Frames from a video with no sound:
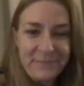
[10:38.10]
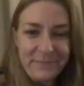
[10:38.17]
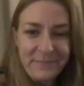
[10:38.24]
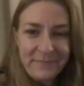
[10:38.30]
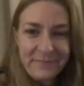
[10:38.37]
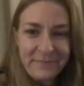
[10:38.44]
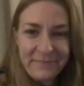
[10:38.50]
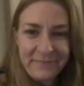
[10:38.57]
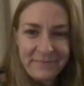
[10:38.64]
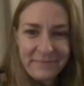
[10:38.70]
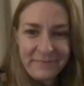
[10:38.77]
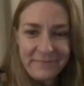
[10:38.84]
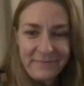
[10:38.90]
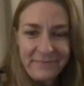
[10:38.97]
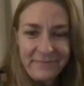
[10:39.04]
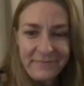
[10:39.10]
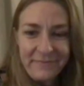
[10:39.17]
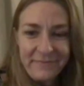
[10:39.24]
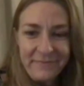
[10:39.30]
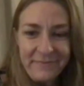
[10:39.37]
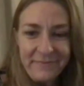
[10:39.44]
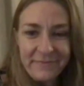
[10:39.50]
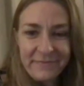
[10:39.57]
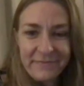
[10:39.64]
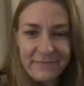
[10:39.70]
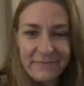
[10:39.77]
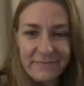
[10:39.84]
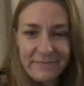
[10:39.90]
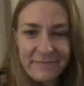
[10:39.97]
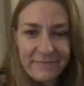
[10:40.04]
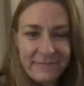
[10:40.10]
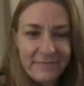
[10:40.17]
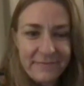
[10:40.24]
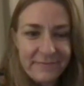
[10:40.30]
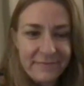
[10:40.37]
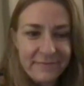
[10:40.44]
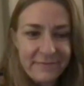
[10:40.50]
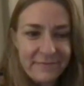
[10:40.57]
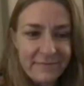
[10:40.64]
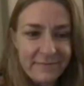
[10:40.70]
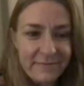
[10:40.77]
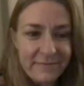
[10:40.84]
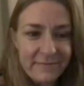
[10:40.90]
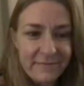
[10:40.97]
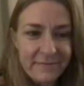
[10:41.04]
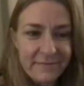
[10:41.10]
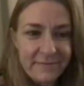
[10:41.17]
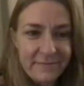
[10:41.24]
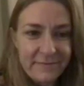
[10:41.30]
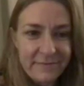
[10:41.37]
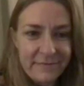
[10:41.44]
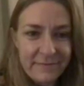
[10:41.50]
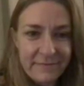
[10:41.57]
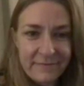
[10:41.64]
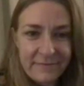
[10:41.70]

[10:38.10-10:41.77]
Nothing is said.